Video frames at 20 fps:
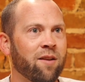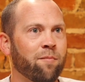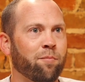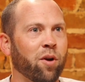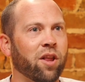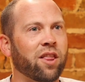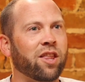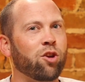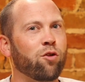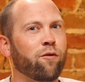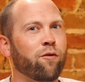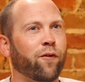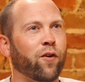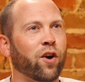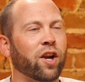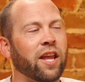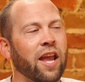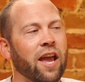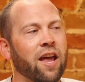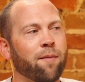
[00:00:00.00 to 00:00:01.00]
But you
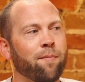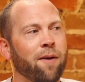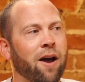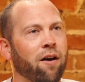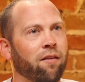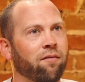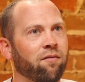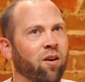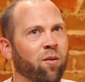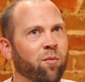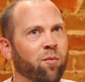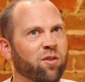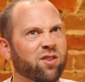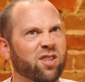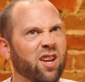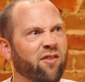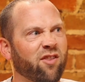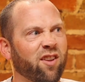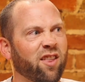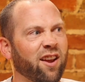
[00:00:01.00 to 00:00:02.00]
forget about almost
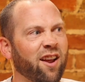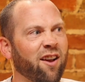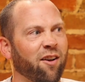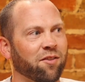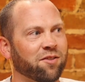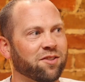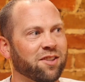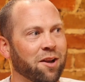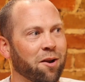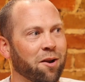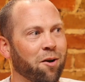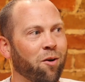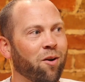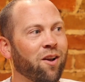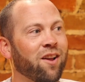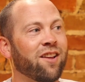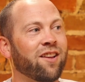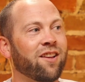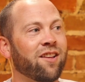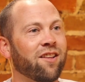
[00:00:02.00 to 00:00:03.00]
everything else,
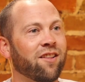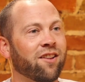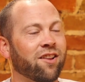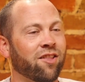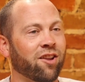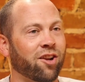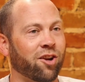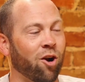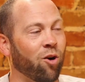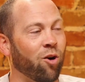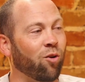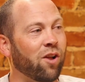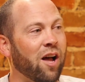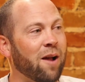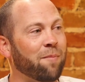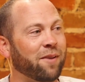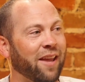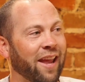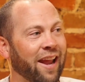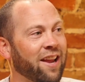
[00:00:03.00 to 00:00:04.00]
The
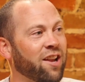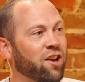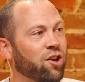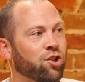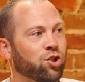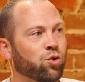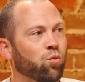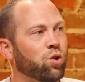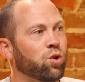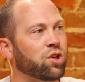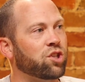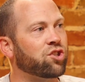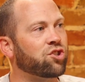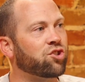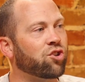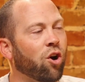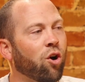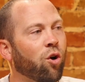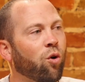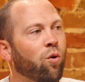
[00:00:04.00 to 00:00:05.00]
Kolob Canyons was
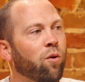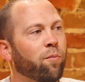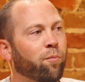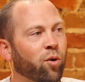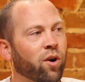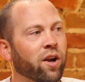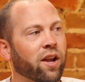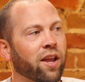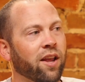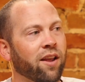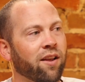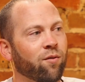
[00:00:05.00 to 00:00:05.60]
so pretty.